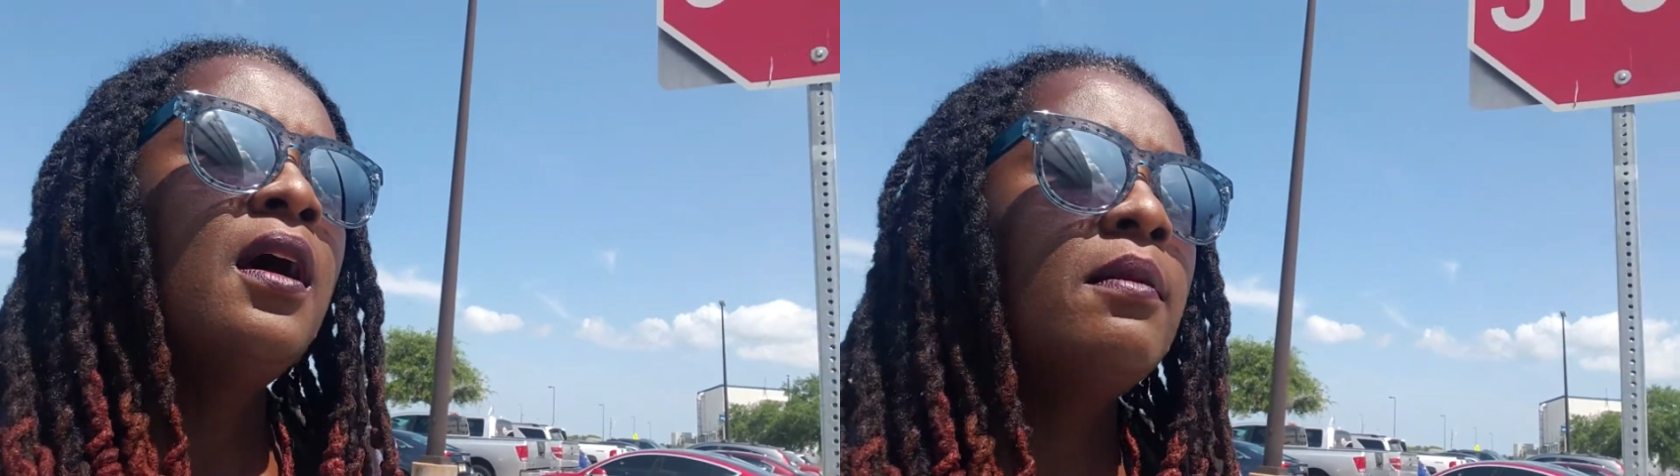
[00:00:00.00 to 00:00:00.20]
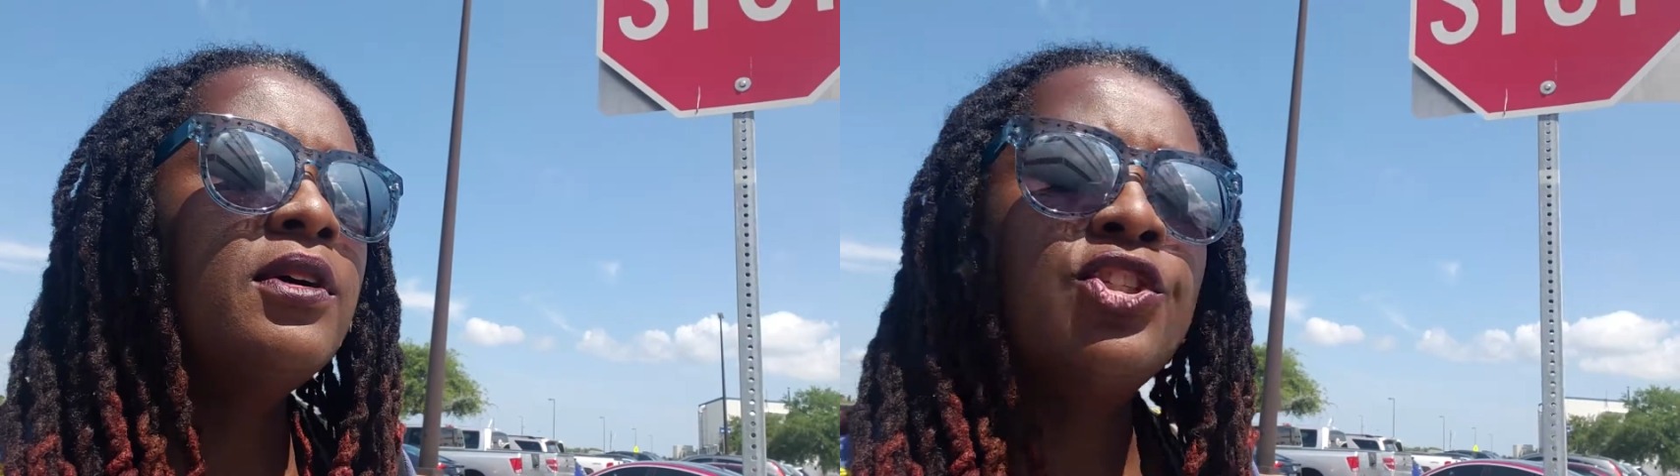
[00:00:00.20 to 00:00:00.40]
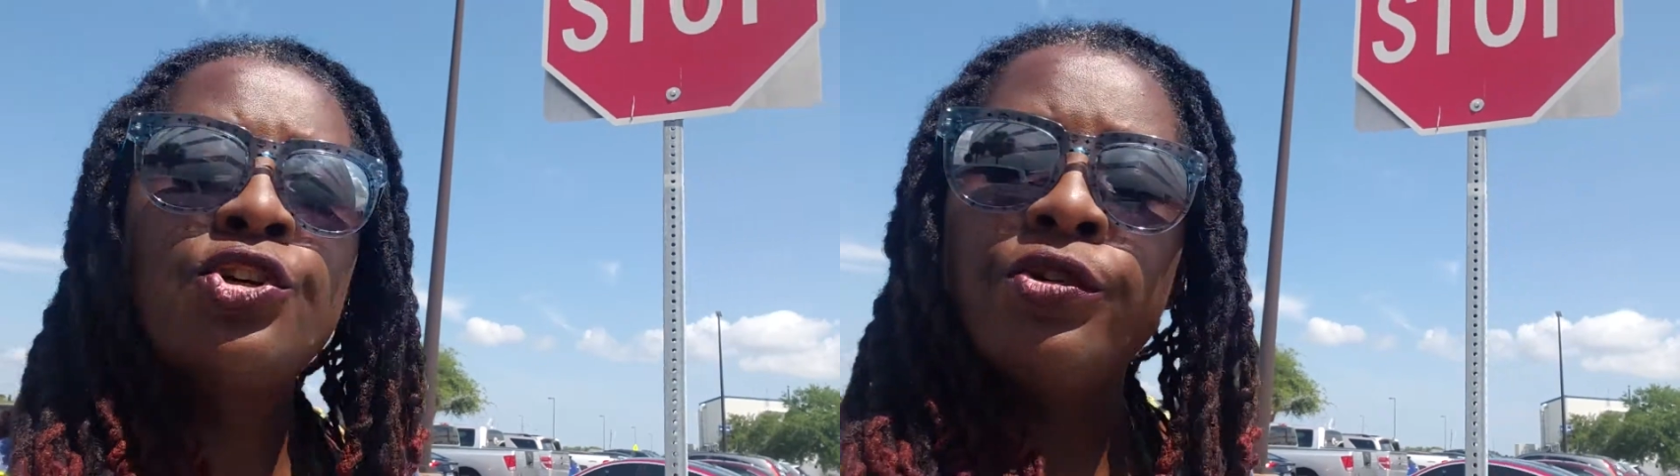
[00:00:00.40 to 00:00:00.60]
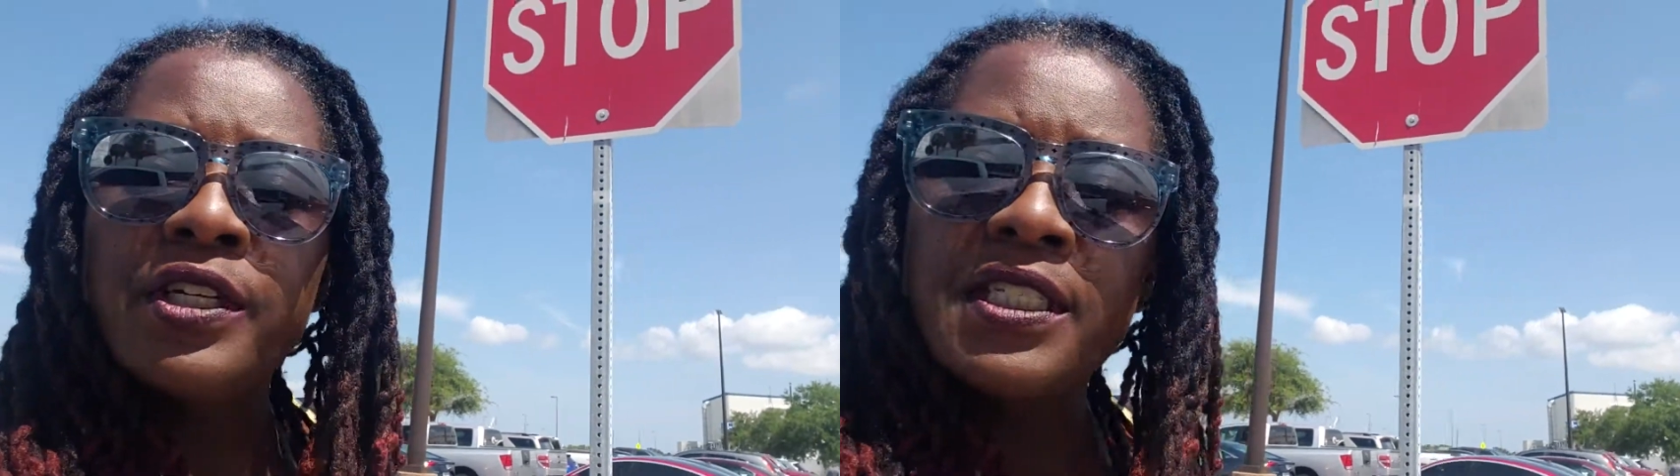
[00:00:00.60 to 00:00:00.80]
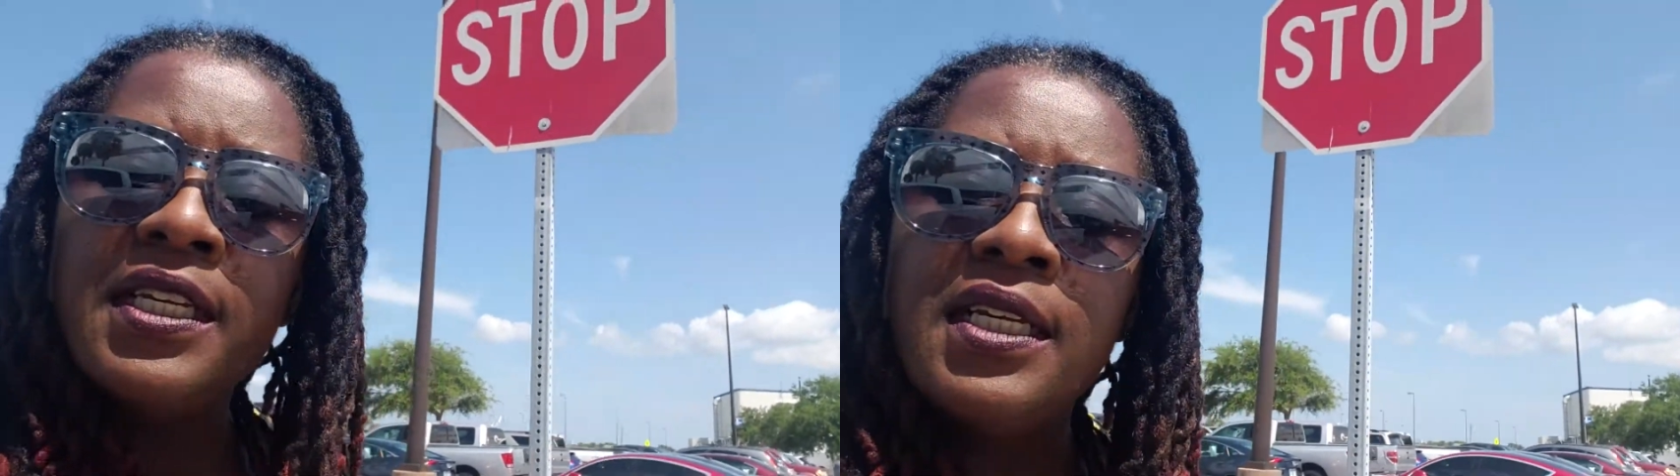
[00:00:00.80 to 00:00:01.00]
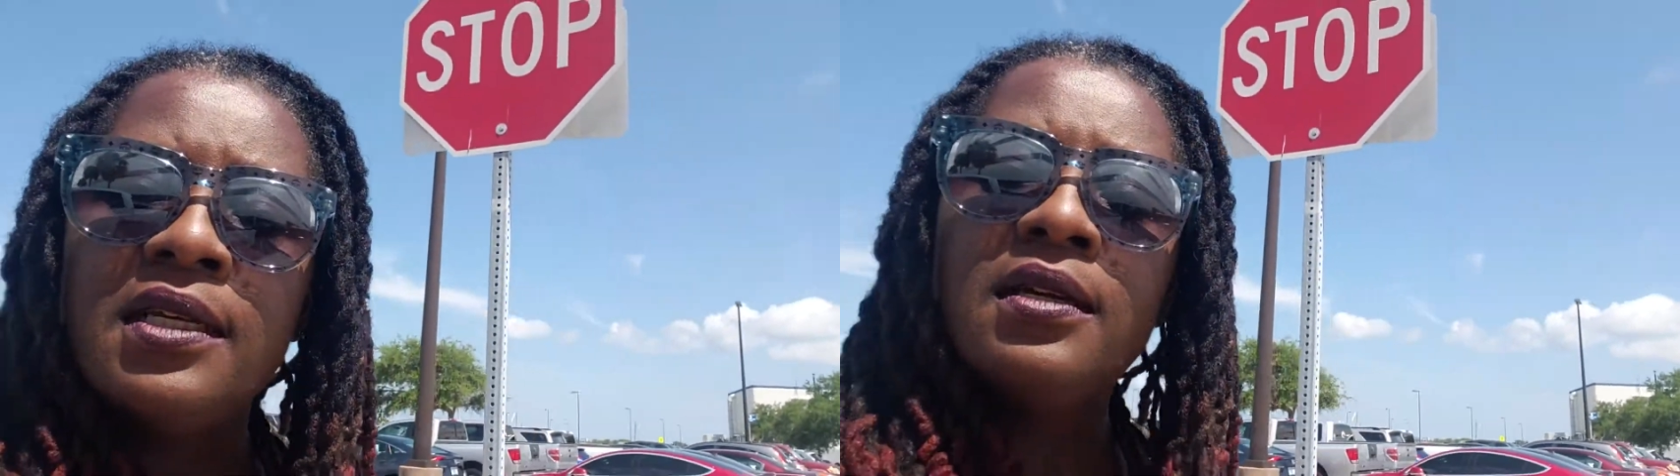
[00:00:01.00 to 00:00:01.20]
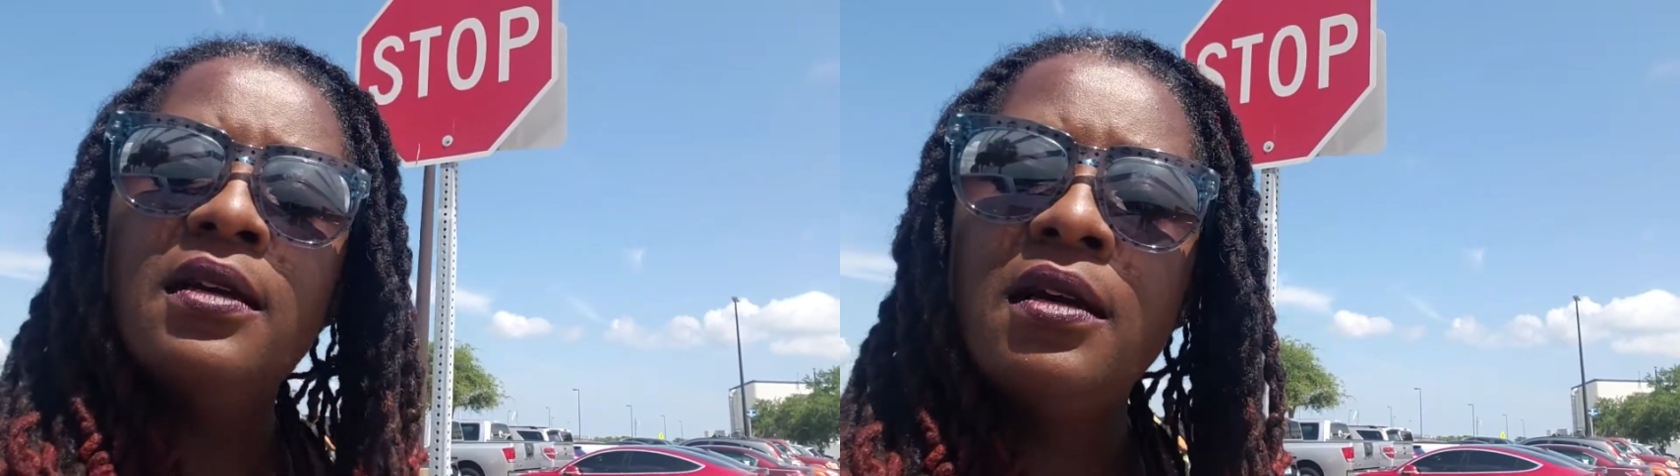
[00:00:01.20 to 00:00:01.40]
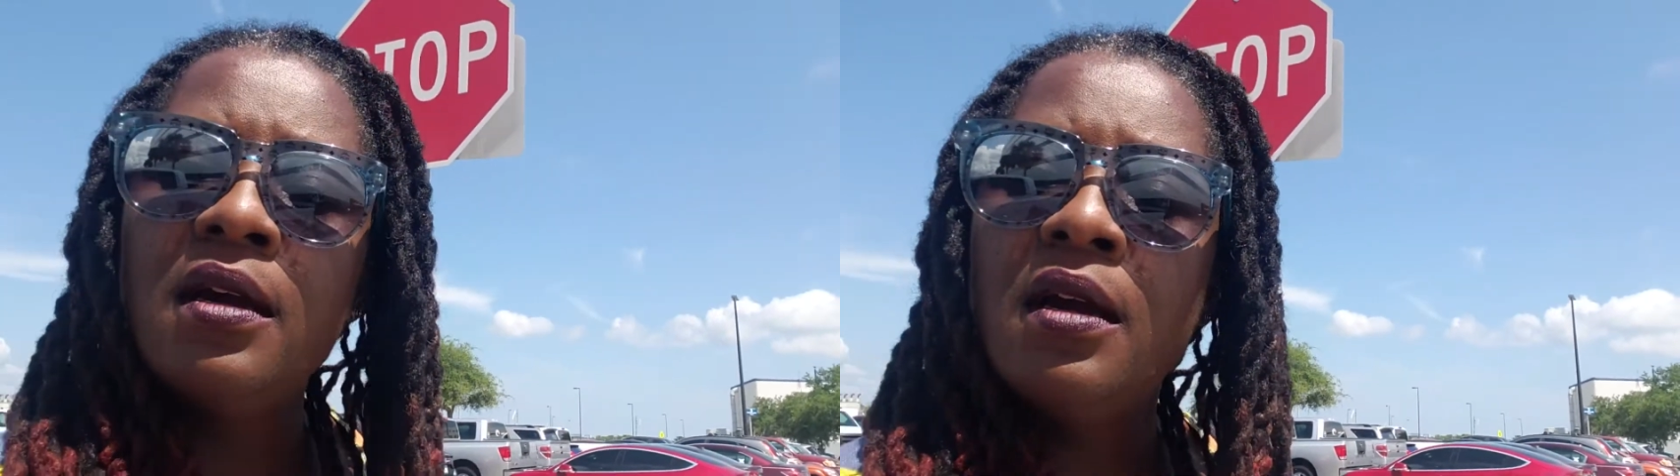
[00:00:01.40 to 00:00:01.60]
maturity
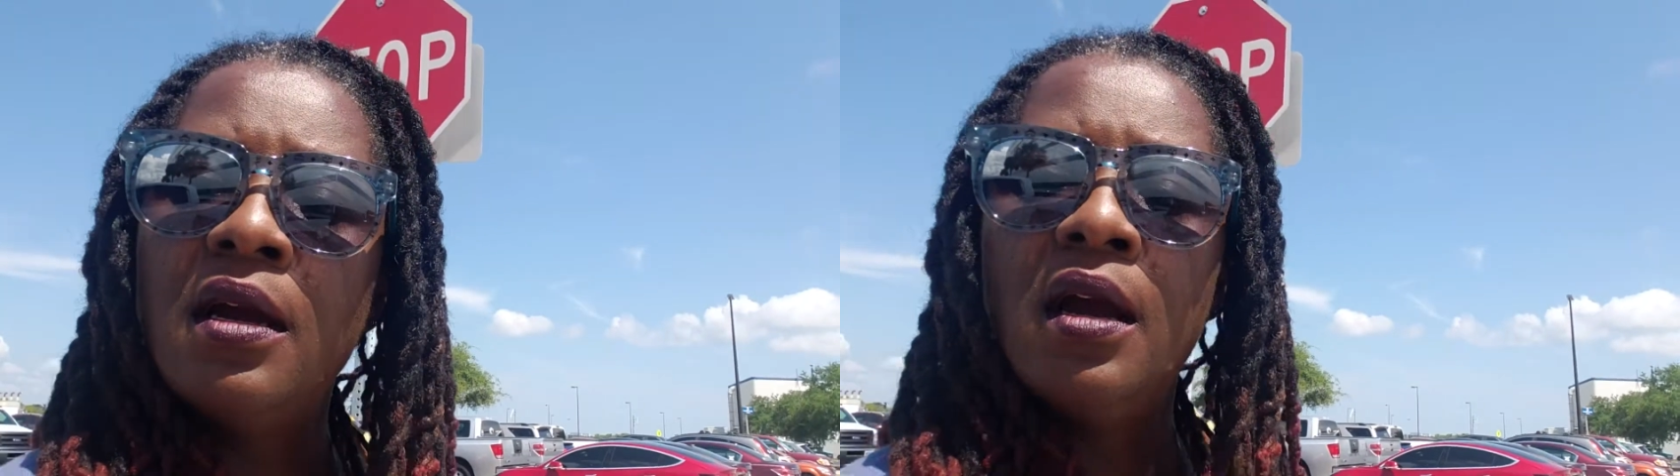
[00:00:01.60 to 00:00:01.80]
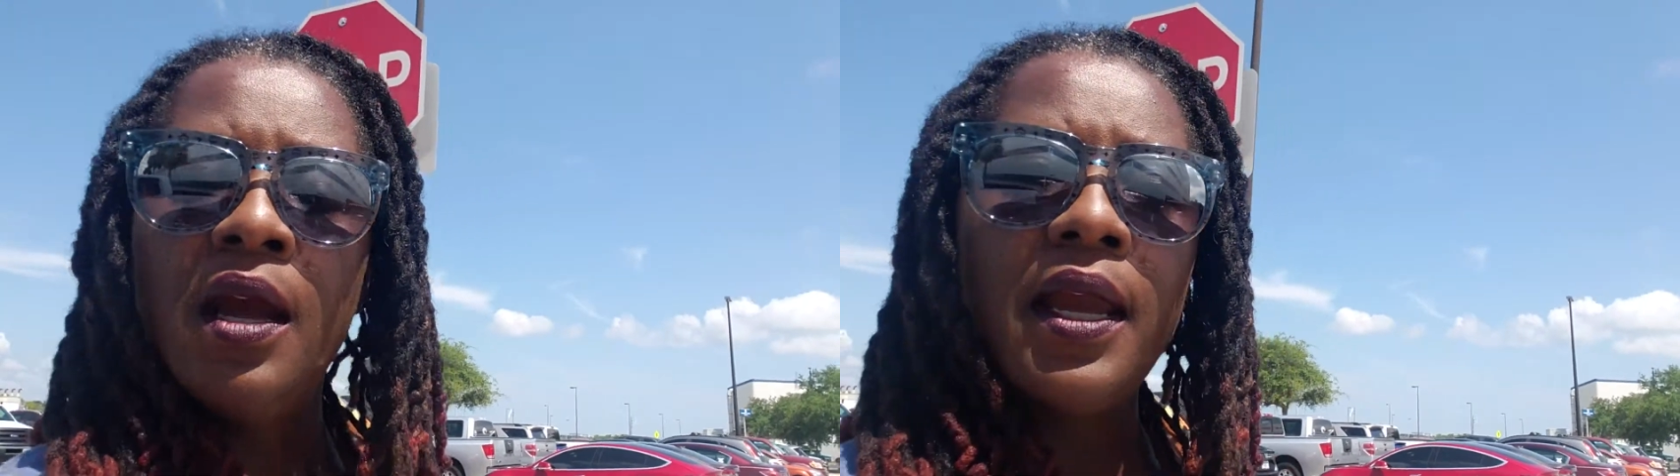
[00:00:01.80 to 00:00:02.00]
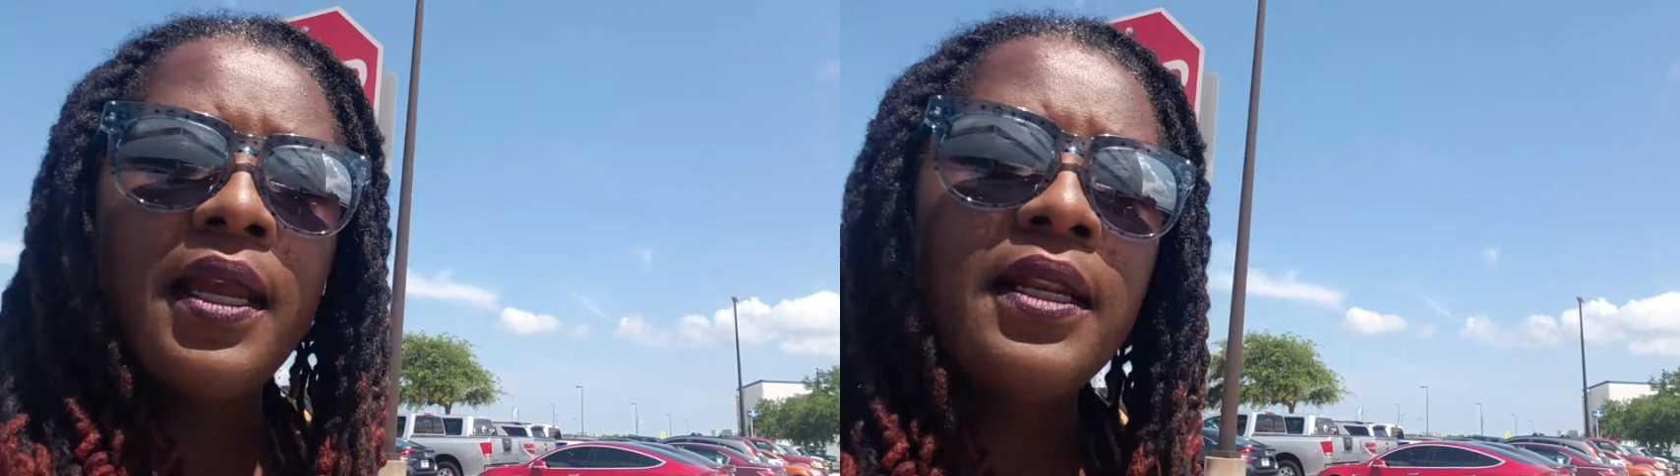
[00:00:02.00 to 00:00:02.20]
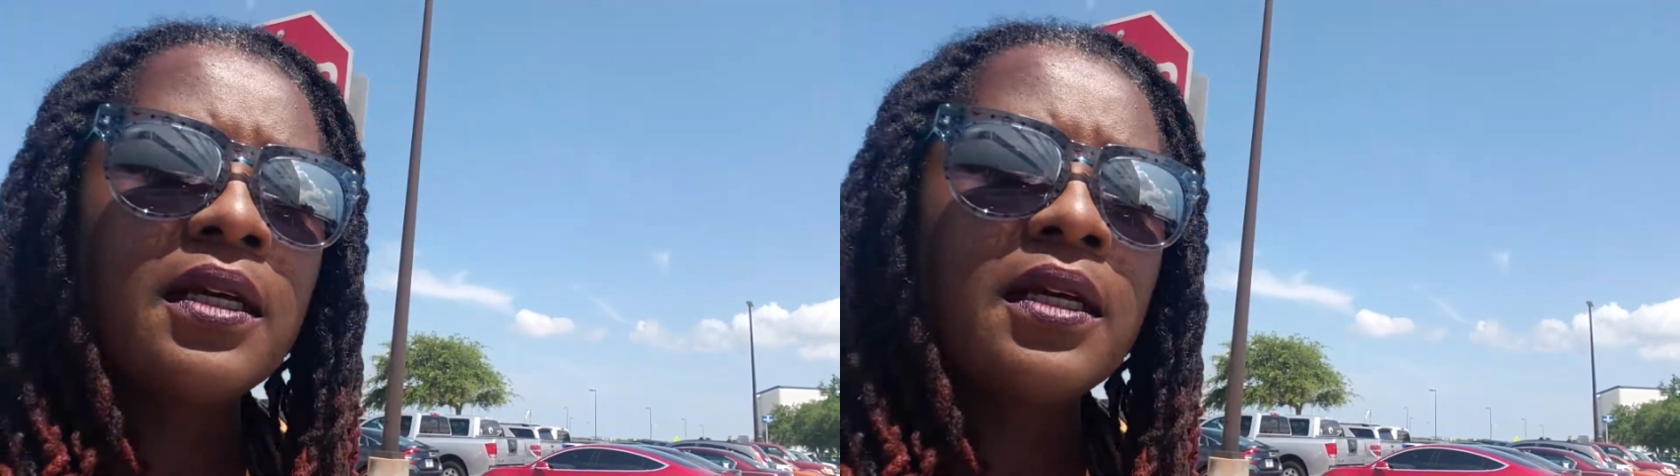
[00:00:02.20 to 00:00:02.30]
in